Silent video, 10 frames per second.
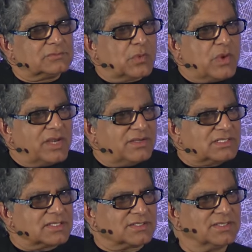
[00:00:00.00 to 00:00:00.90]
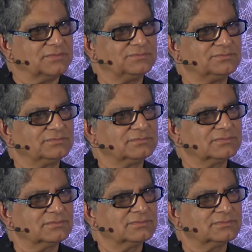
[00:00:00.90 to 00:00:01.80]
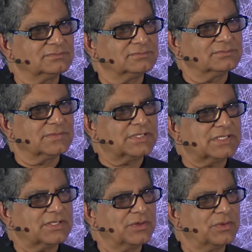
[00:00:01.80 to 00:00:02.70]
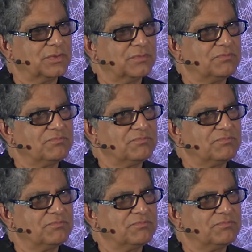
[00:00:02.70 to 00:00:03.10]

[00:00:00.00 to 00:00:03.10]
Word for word: Where is it? So